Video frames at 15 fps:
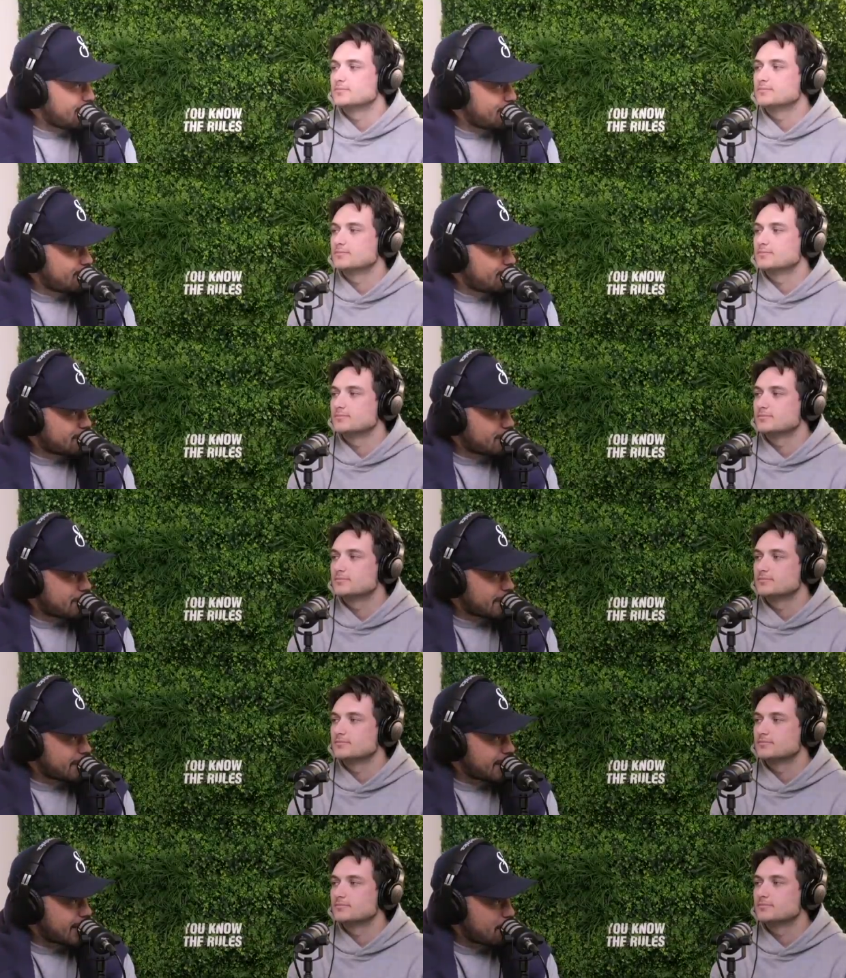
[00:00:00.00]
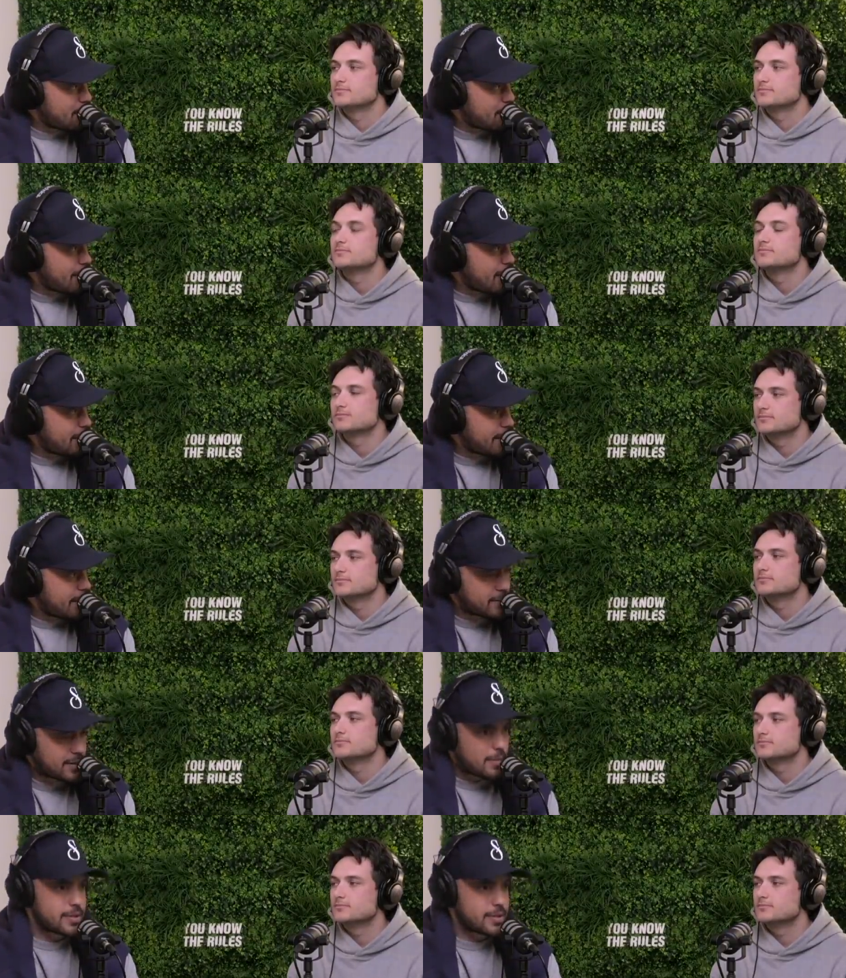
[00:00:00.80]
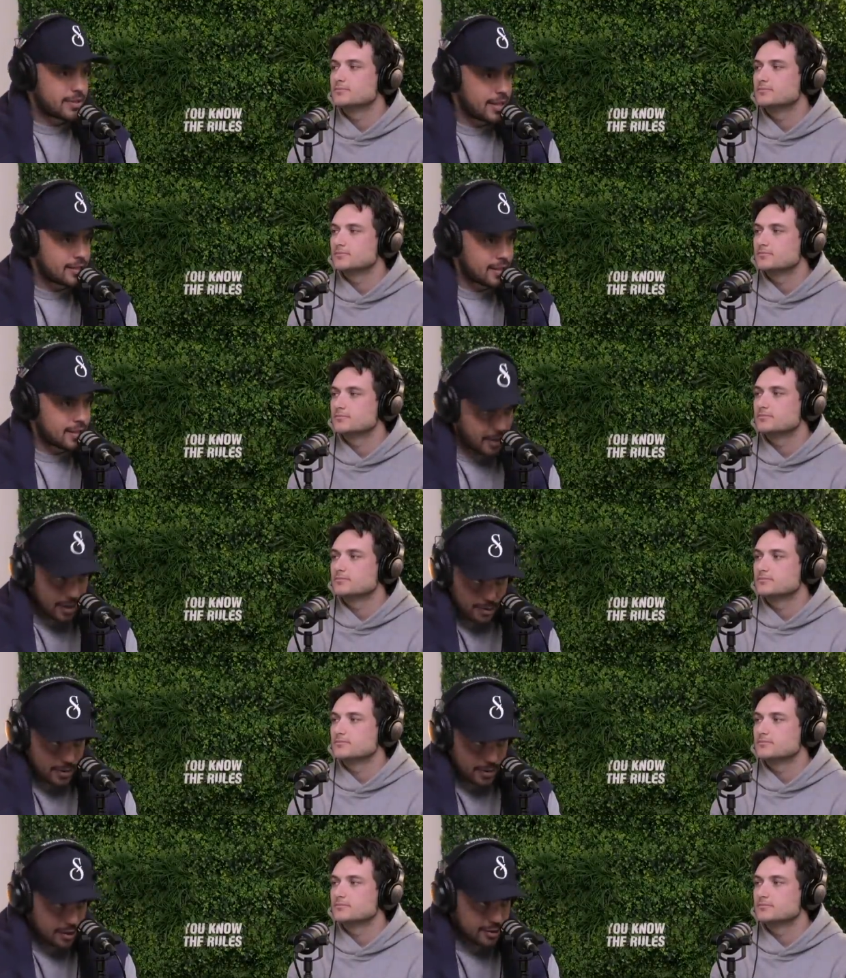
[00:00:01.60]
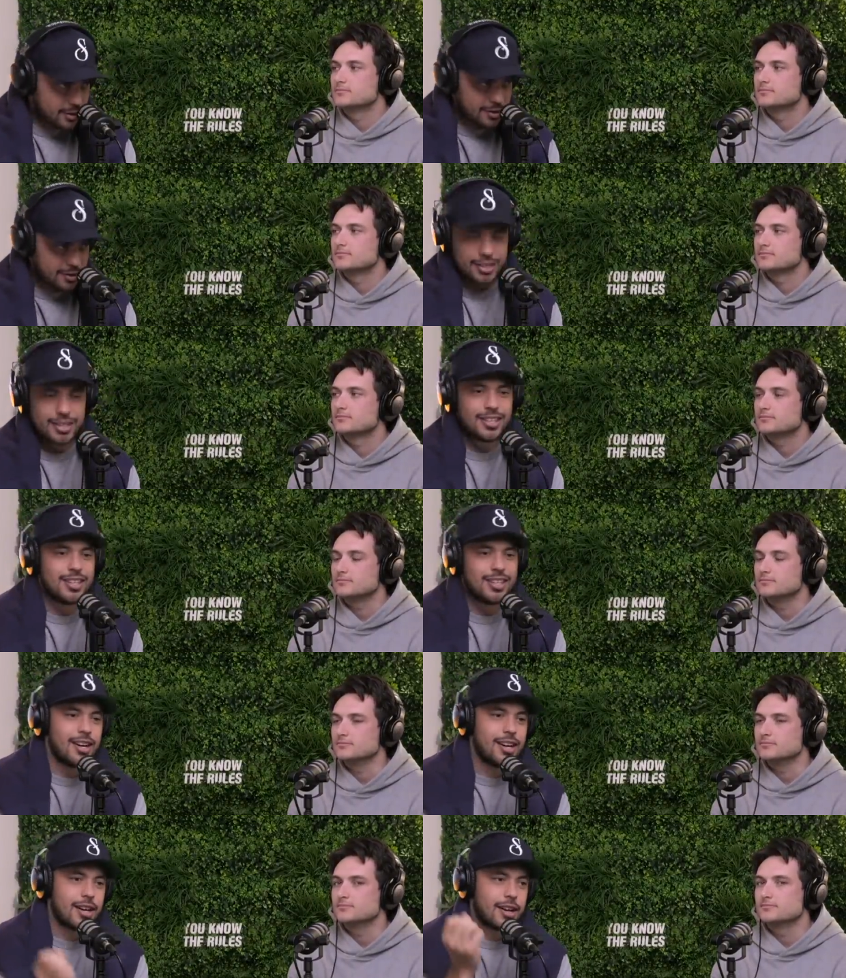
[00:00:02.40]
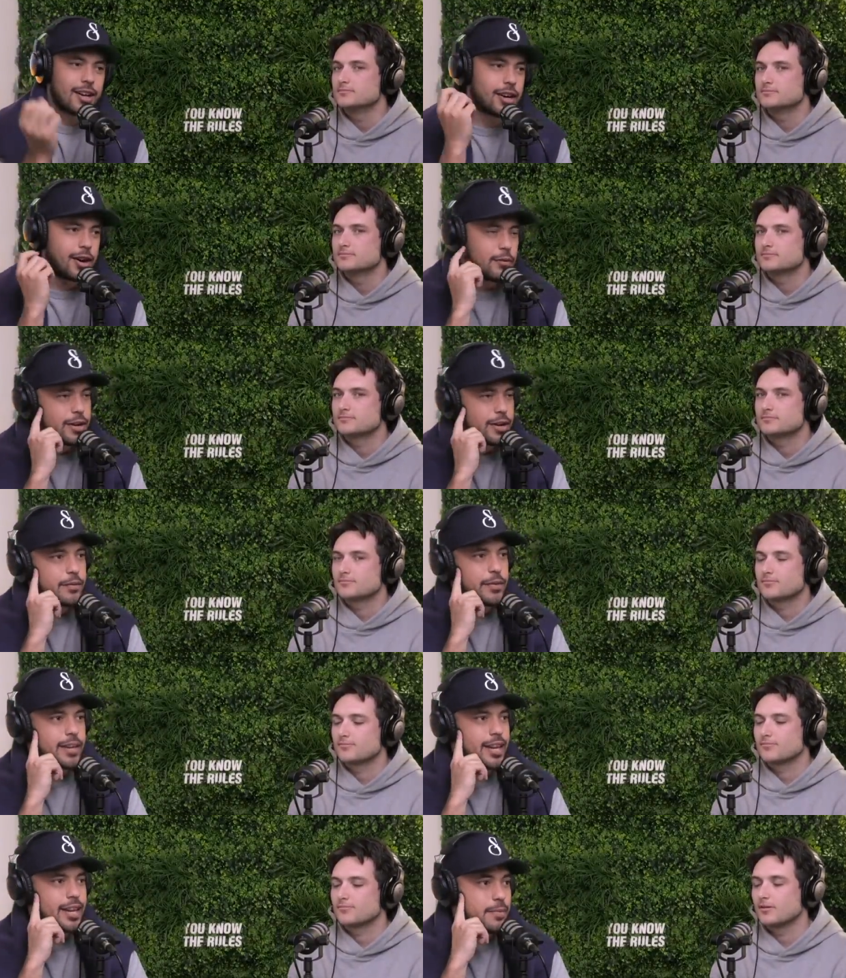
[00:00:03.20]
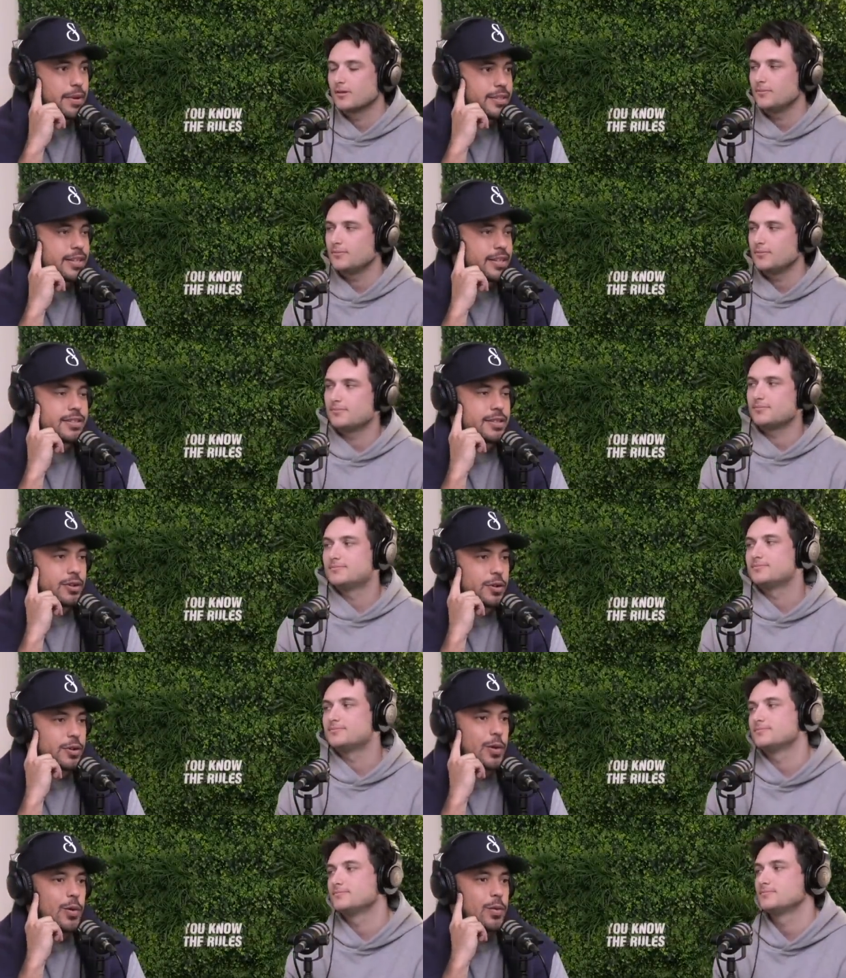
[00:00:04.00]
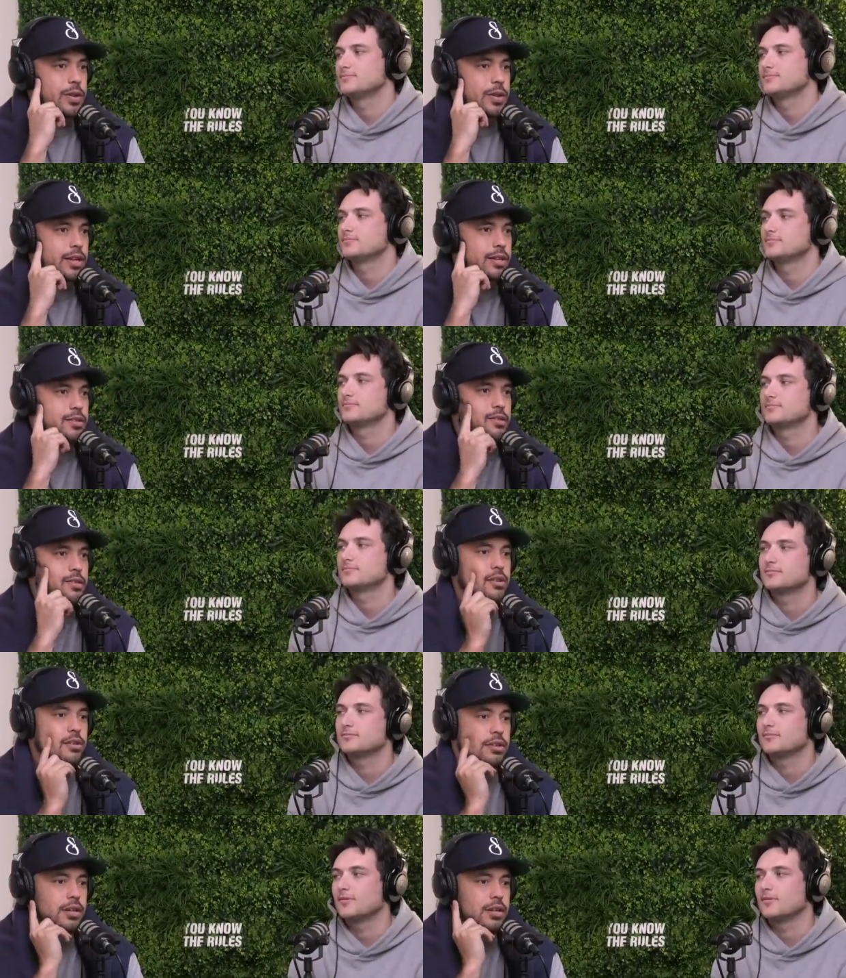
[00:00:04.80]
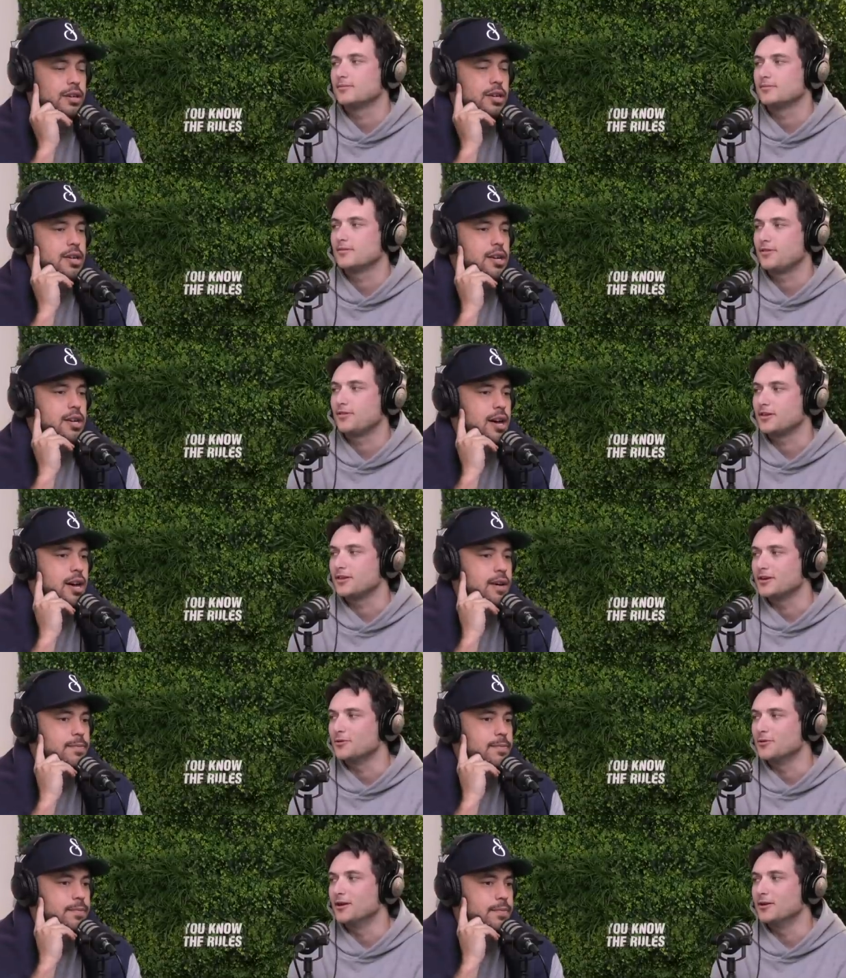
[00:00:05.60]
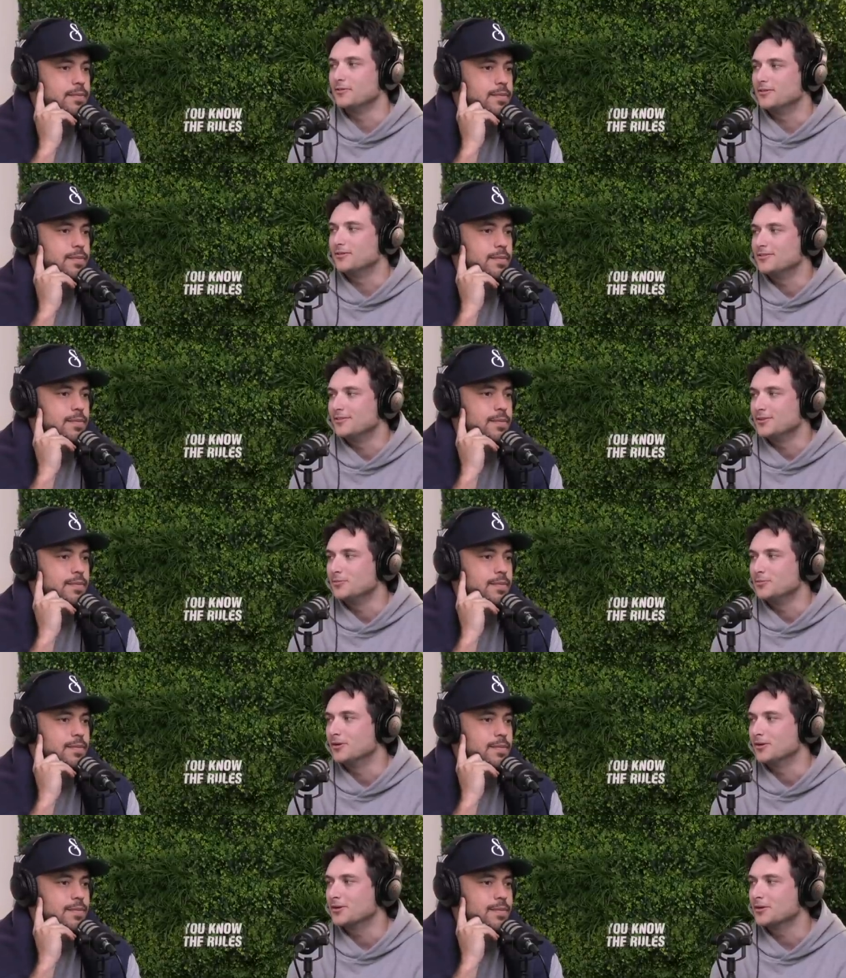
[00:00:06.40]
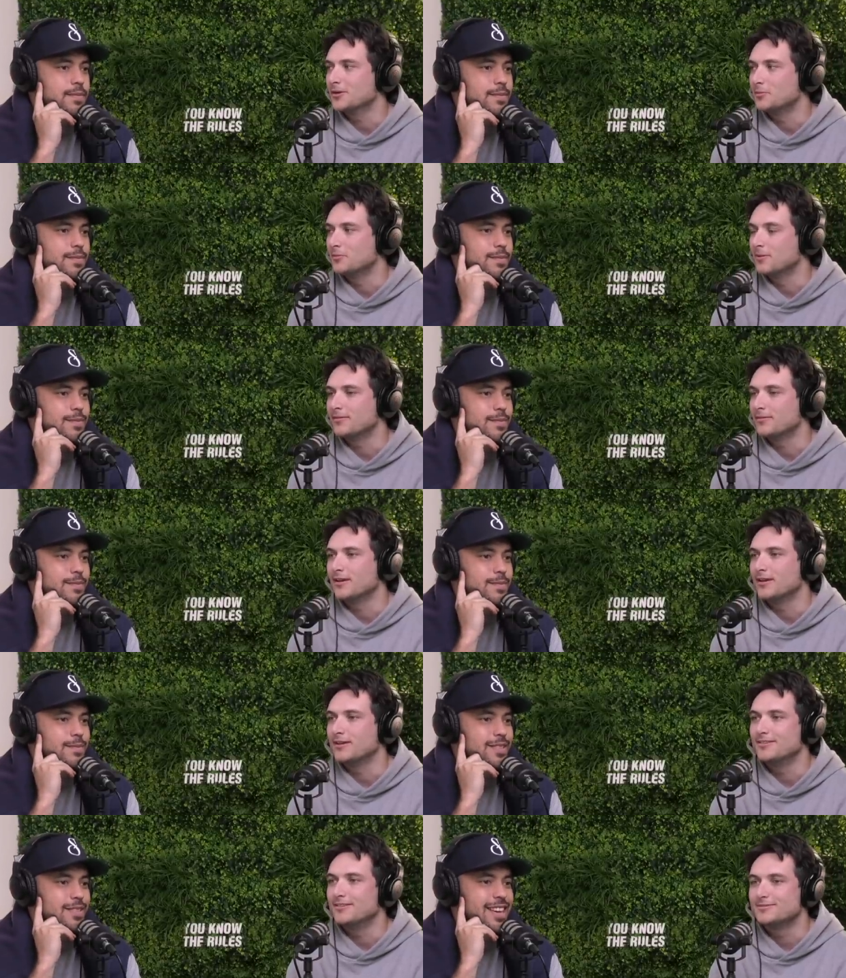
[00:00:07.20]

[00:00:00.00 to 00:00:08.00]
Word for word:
Speaker 1: you sort of picked that up about me. If someone says something, I'll be like, Shh. I don't really forget it. But he says a lot of cool things. So
Speaker 2: I think you uh, get away with it, and then you bring it up a month later.